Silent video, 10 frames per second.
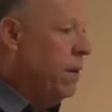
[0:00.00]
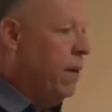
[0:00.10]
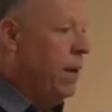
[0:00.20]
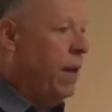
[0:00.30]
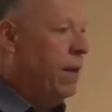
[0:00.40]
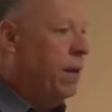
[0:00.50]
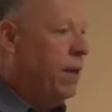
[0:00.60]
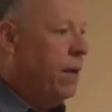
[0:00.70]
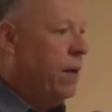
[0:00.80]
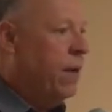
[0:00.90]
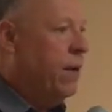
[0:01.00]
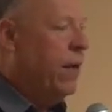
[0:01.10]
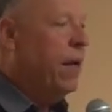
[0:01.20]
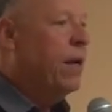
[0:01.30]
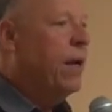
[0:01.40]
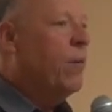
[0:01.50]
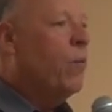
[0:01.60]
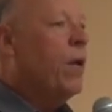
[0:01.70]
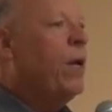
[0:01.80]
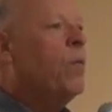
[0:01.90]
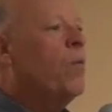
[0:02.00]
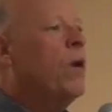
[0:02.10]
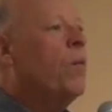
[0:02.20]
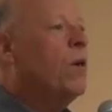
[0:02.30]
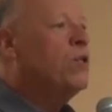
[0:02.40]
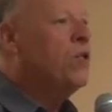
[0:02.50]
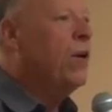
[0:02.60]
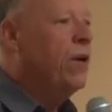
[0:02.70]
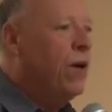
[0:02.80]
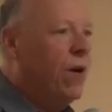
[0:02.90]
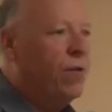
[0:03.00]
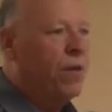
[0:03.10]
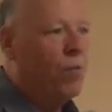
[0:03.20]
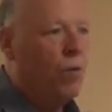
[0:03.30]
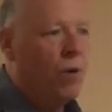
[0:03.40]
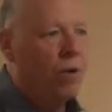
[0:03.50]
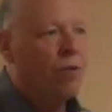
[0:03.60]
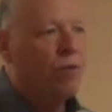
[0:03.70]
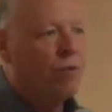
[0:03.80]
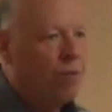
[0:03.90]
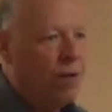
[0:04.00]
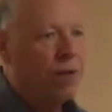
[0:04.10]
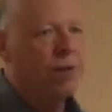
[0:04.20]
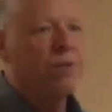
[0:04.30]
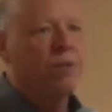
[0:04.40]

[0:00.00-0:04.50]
And we want you to know that we're thrilled